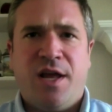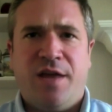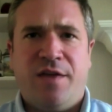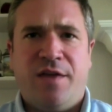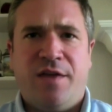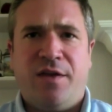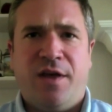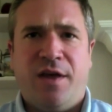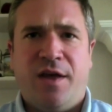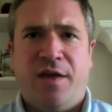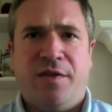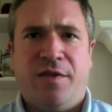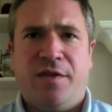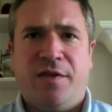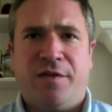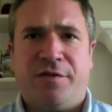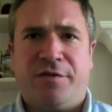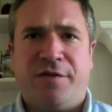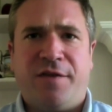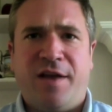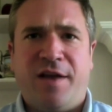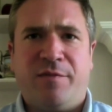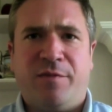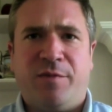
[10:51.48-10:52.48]
in the in the
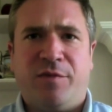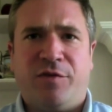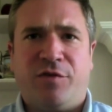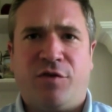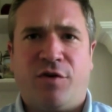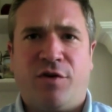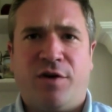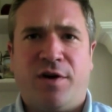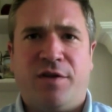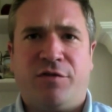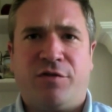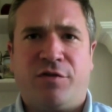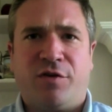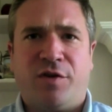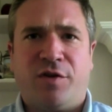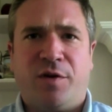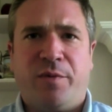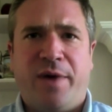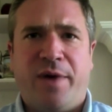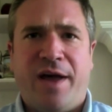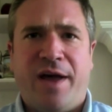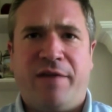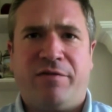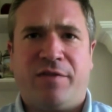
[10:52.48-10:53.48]
state of Missouri, and certainly
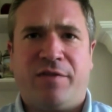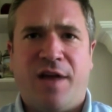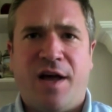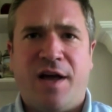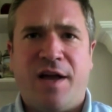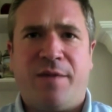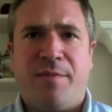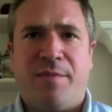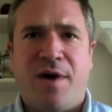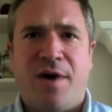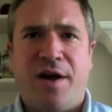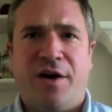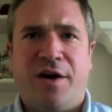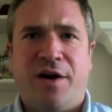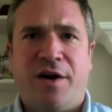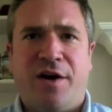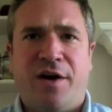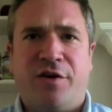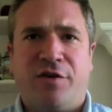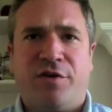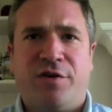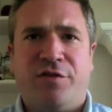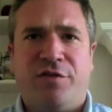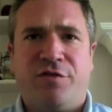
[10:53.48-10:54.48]
we have like-minded
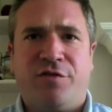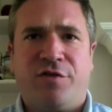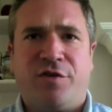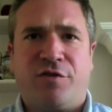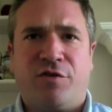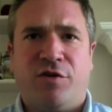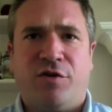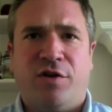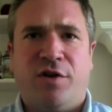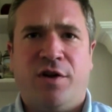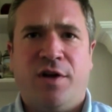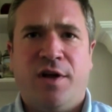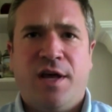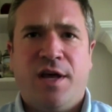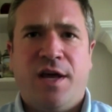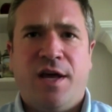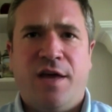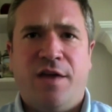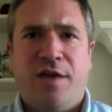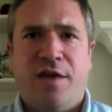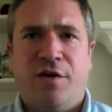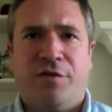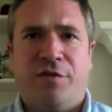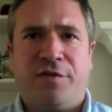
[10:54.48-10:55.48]
attorneys general
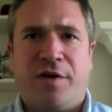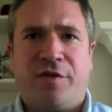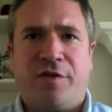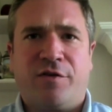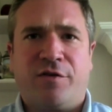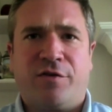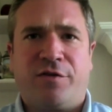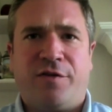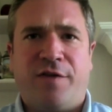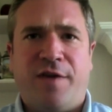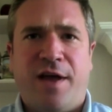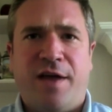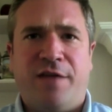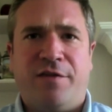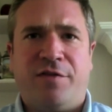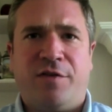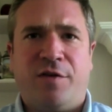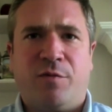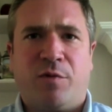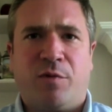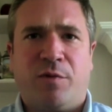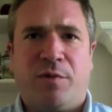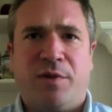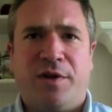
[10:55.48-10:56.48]
in those other states
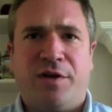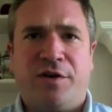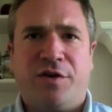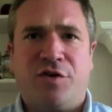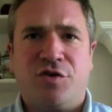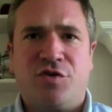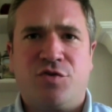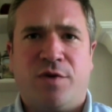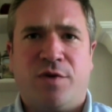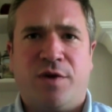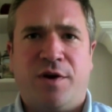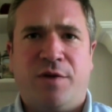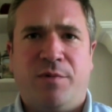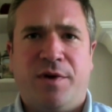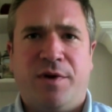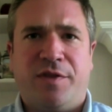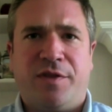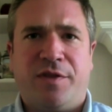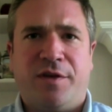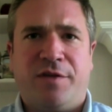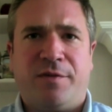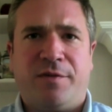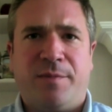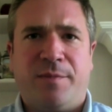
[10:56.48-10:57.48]
that were willing to join
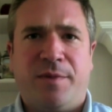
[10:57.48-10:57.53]
with us.